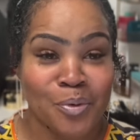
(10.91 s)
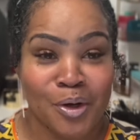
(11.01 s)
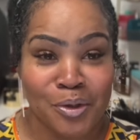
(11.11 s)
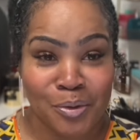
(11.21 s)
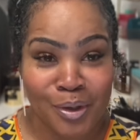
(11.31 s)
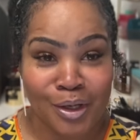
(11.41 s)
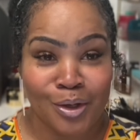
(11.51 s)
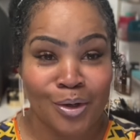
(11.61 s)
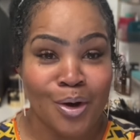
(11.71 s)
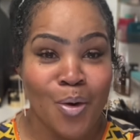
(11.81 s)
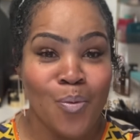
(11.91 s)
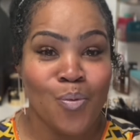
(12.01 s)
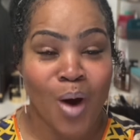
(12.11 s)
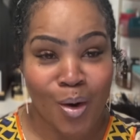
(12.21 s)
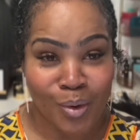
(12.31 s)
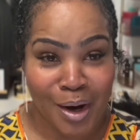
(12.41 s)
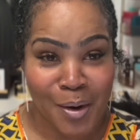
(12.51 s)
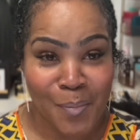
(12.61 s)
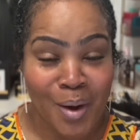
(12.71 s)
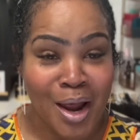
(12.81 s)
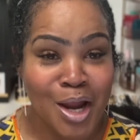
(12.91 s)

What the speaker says: you are new here, welcome.